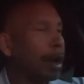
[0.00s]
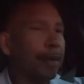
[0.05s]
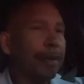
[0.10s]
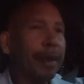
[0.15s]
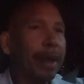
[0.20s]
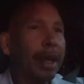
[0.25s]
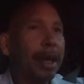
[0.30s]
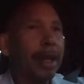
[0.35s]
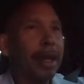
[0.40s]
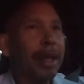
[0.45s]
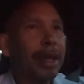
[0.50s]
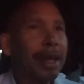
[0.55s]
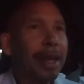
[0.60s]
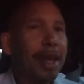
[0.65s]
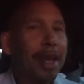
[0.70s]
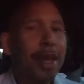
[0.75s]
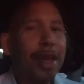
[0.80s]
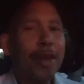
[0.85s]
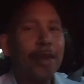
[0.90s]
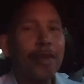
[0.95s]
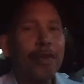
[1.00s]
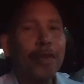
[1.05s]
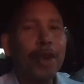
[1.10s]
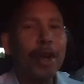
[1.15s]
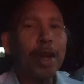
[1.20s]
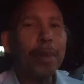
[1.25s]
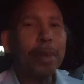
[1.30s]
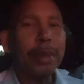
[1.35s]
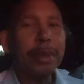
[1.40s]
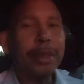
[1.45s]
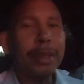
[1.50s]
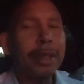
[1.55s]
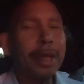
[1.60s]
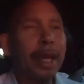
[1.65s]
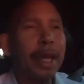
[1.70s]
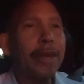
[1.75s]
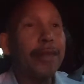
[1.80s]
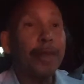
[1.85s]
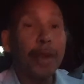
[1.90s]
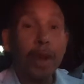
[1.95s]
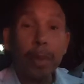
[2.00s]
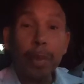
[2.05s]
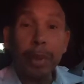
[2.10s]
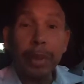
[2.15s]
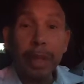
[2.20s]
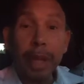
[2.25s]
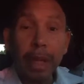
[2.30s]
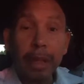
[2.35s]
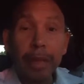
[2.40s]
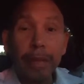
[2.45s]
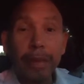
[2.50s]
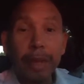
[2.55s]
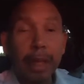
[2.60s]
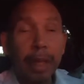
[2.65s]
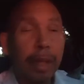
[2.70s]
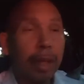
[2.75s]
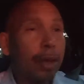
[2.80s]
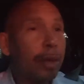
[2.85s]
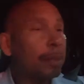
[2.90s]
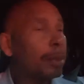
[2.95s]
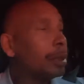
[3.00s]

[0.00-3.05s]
I've had a very busy day, very productive day though.